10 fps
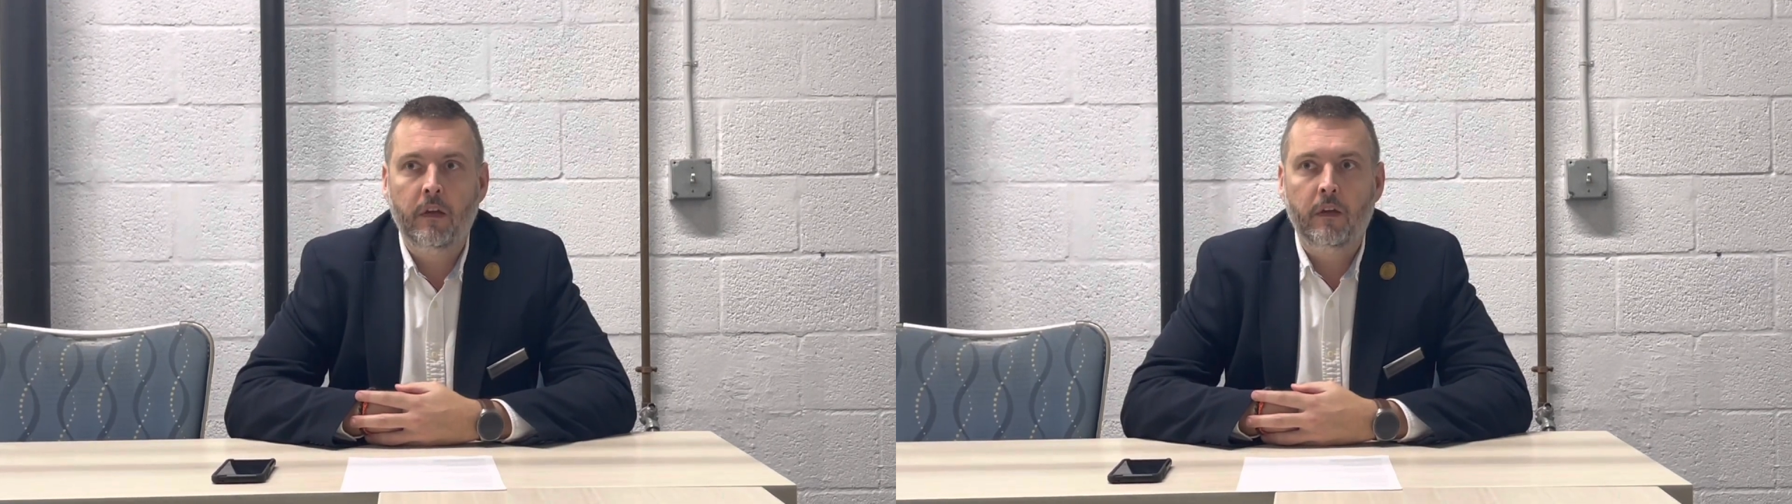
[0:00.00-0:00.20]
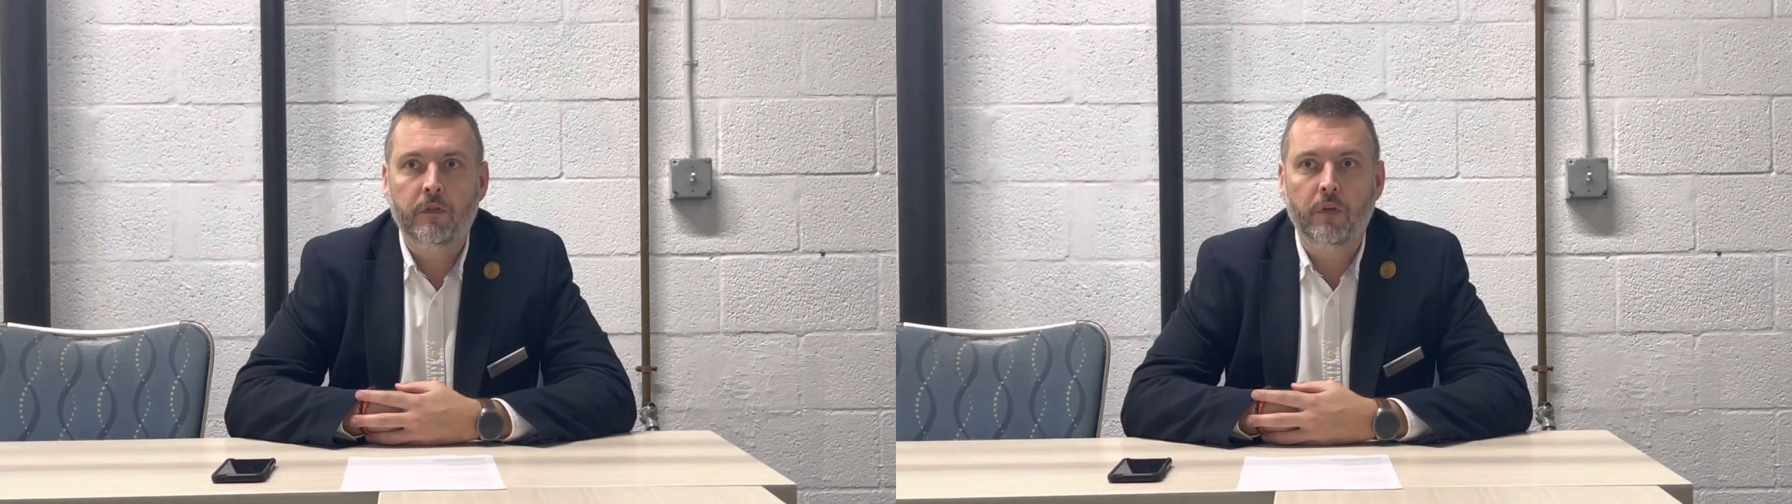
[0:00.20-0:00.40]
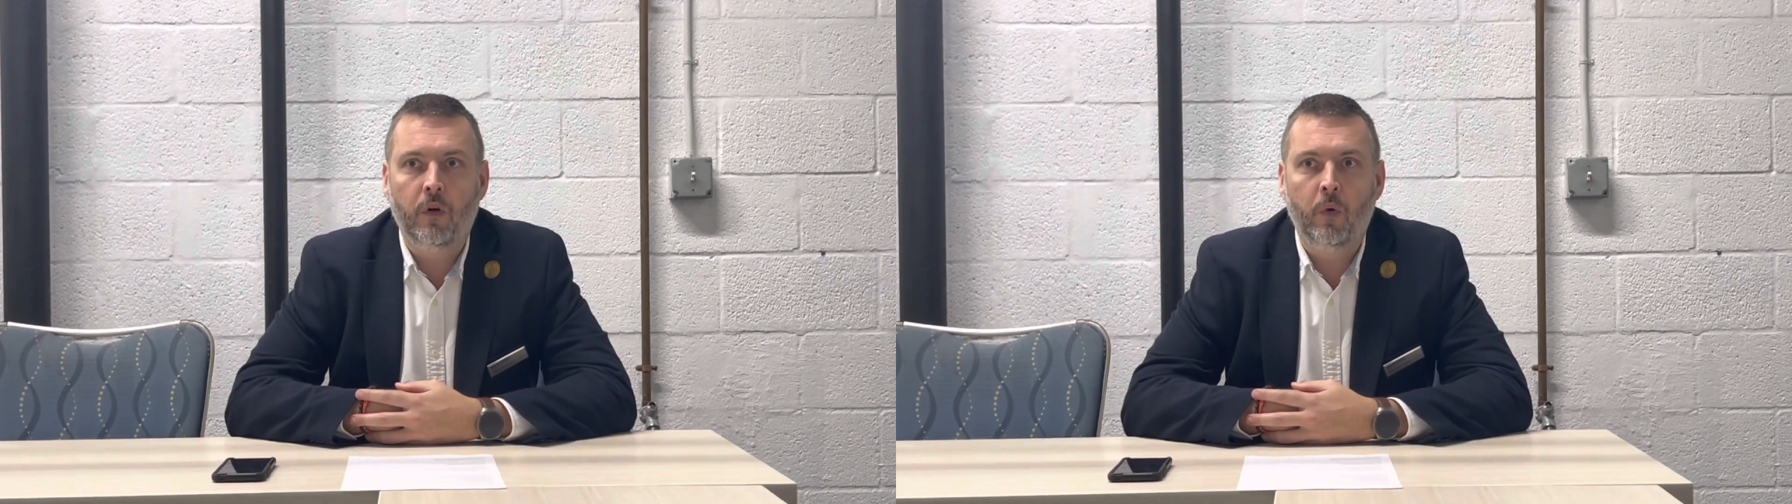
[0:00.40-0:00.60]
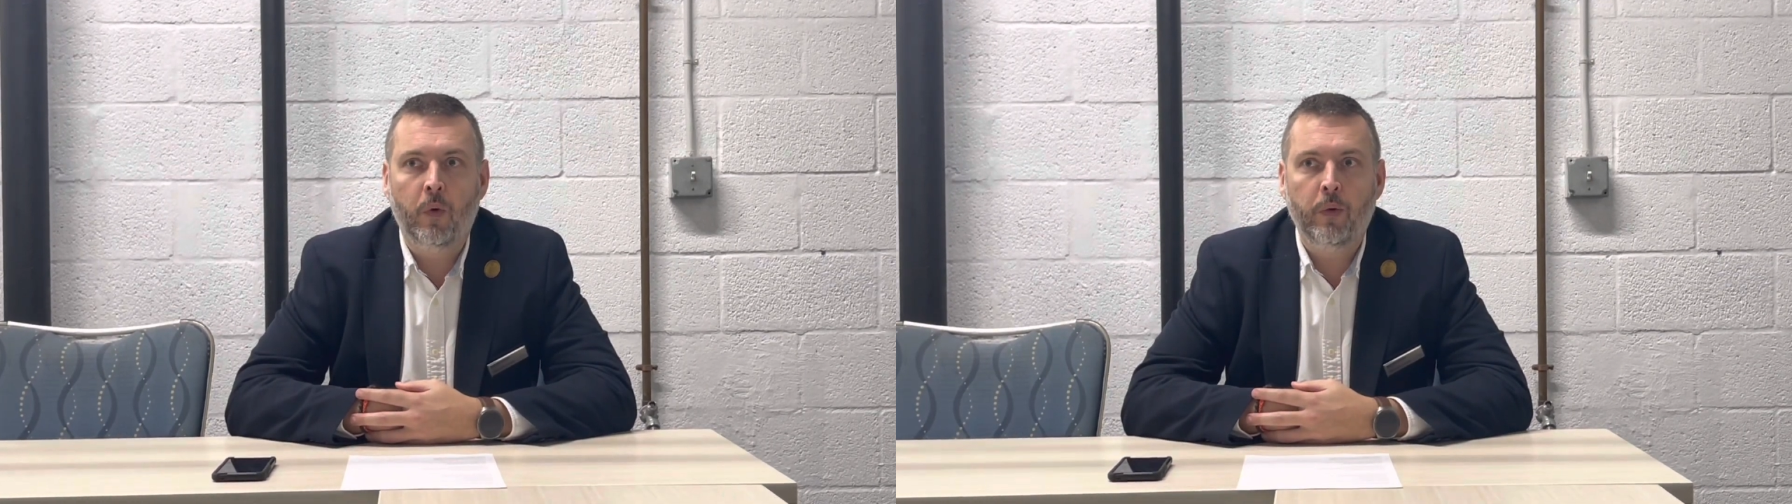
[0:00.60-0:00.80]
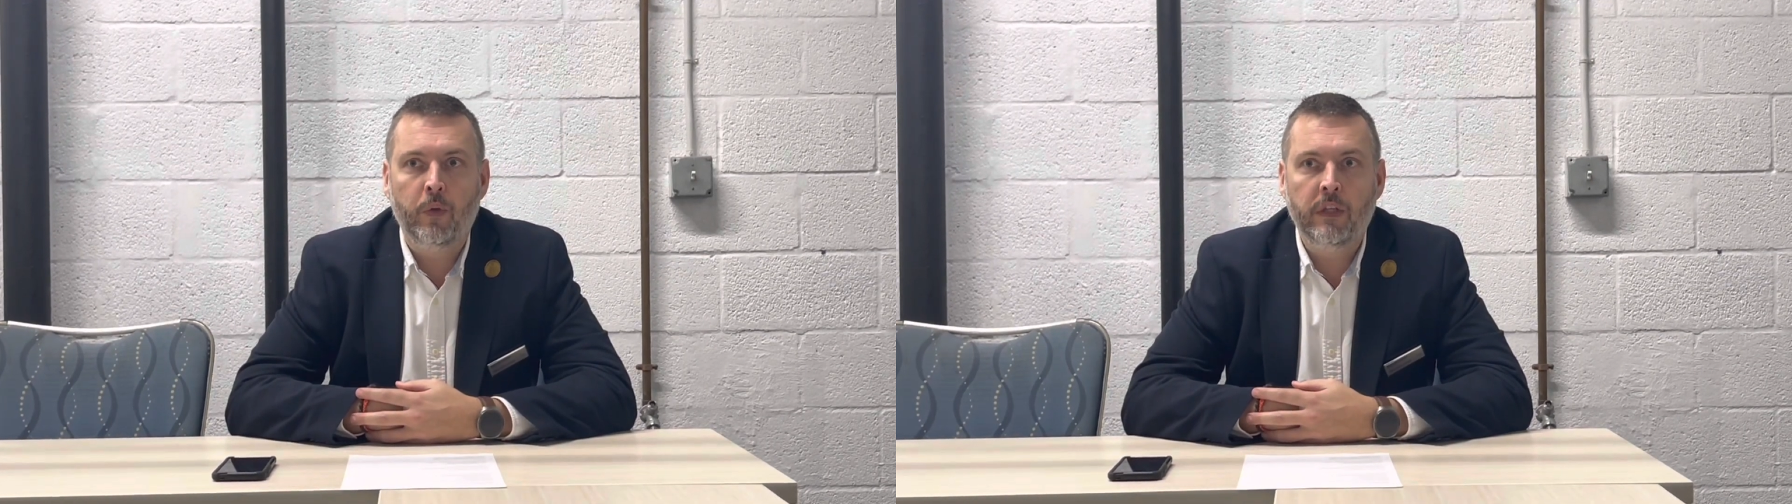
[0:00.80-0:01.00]
So
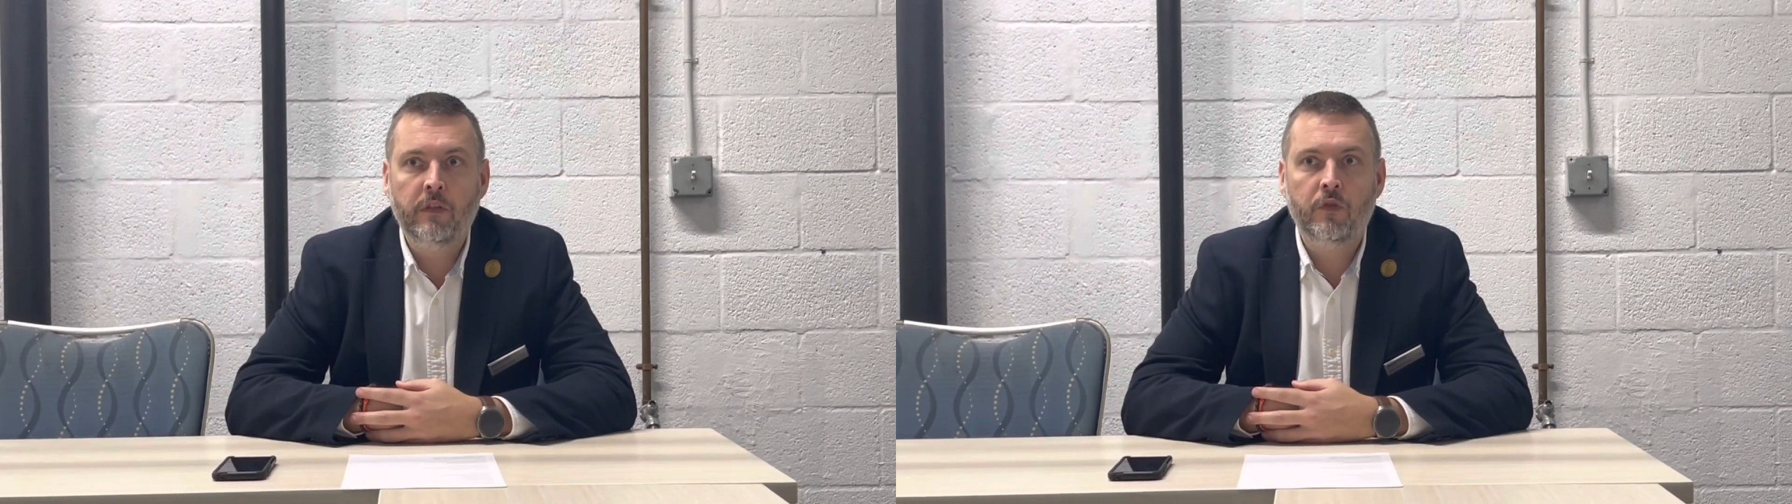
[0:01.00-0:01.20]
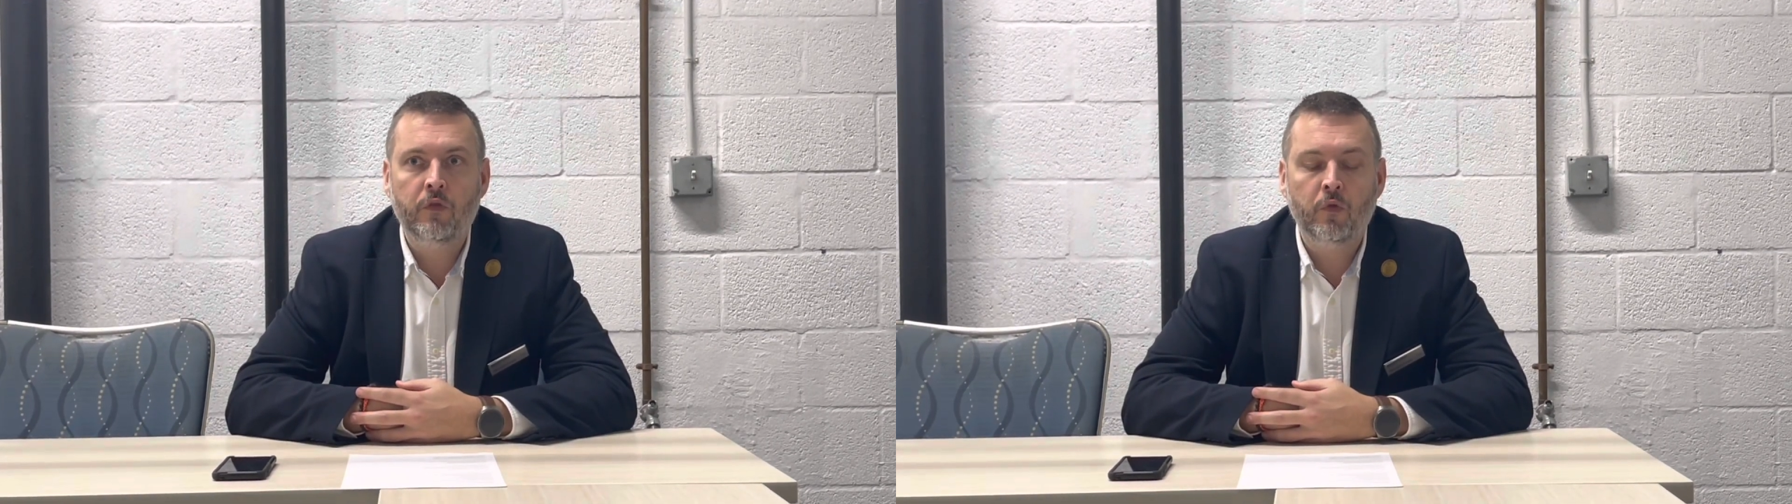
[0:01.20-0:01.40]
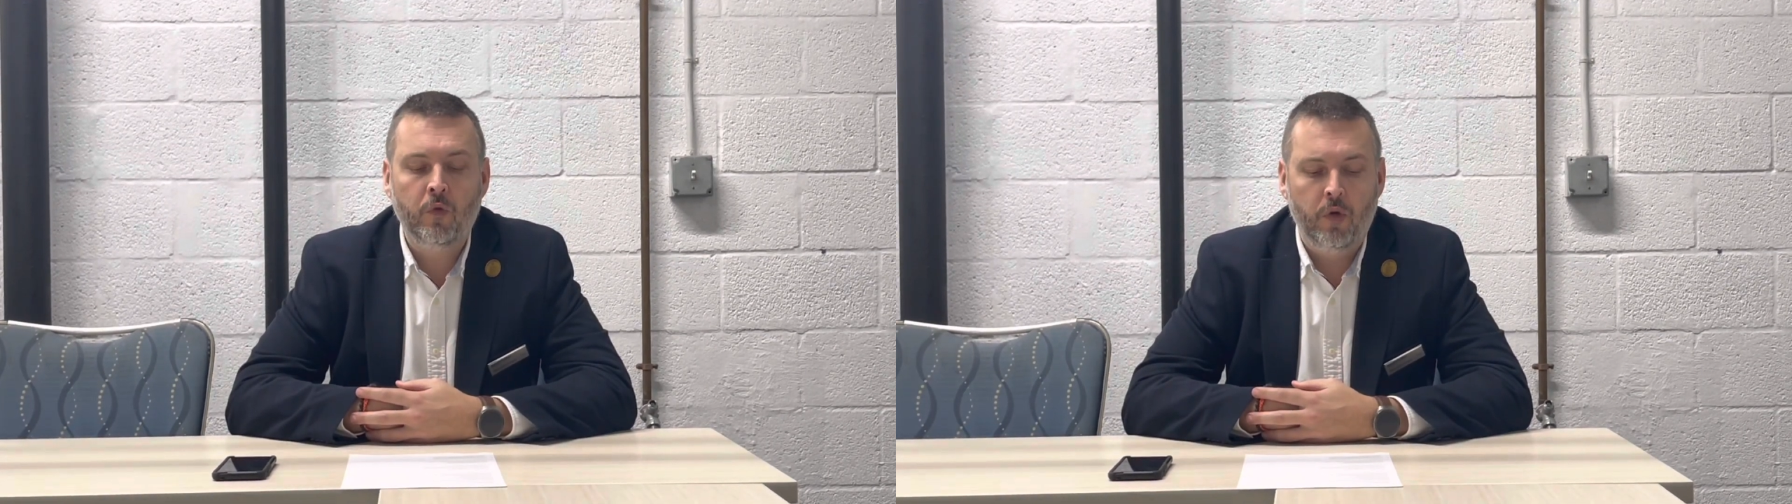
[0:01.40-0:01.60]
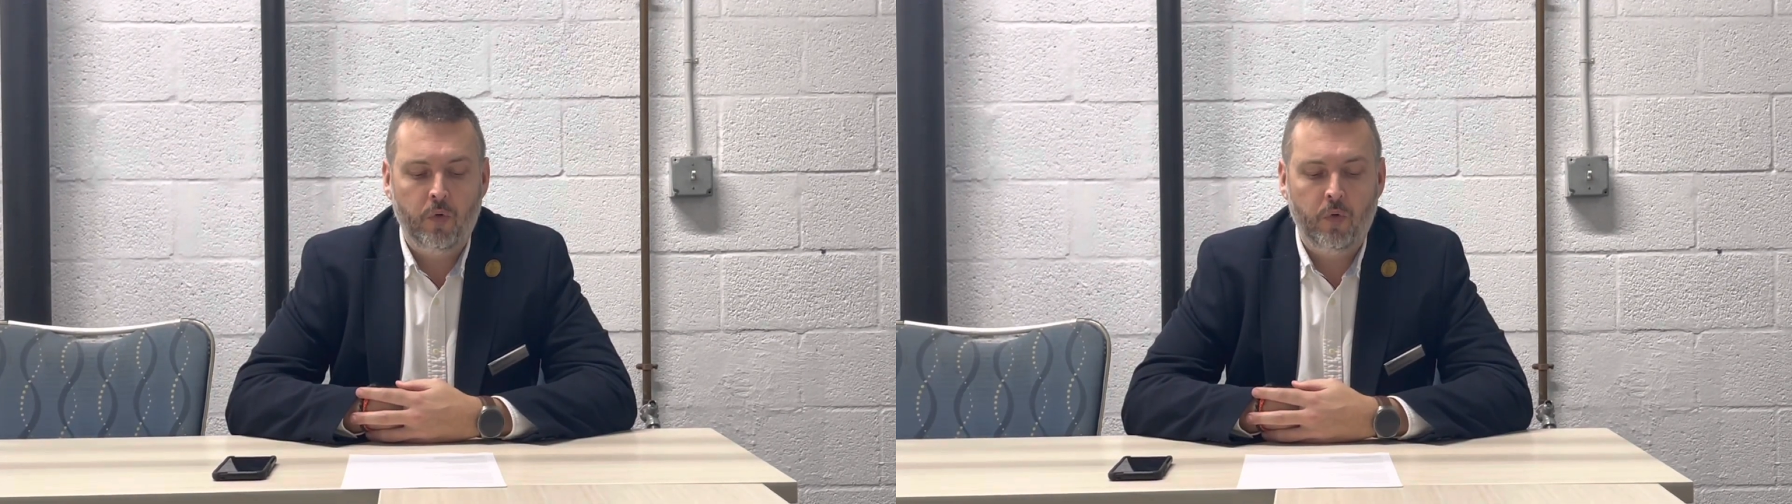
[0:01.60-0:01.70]
when we need to